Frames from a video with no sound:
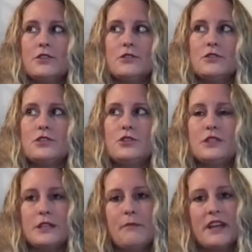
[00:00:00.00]
You
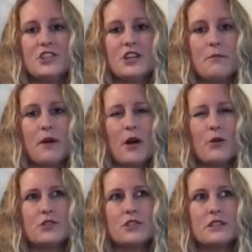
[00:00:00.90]
did mention
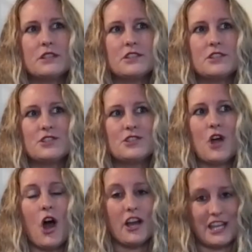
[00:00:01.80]
about
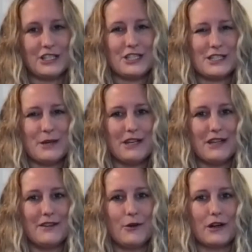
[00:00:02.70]
talking to somebody in
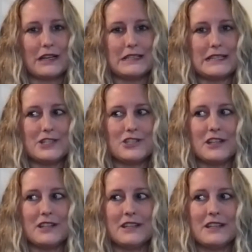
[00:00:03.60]
the
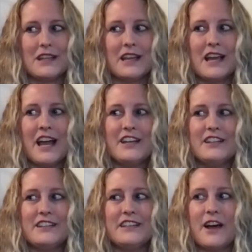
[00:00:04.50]
organization.
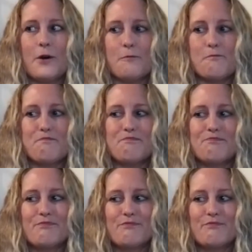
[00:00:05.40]
Now,
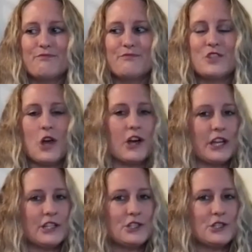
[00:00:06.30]

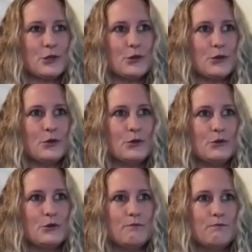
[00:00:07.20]
talking
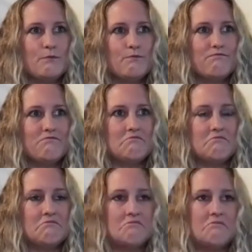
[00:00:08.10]
to
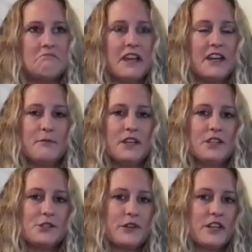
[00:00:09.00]
an
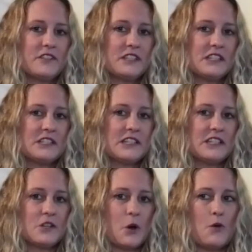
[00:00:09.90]
administrative
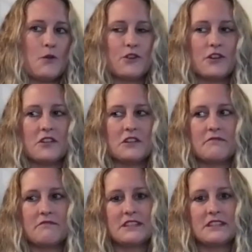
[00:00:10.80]
assistant over
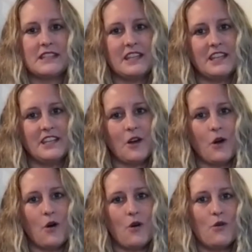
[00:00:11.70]
the CEO,
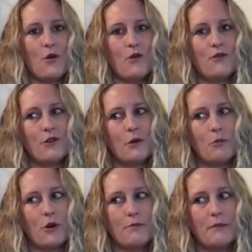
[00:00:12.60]
over a
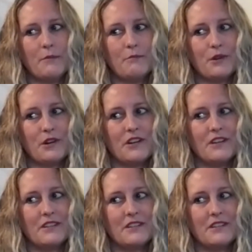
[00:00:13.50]
board member,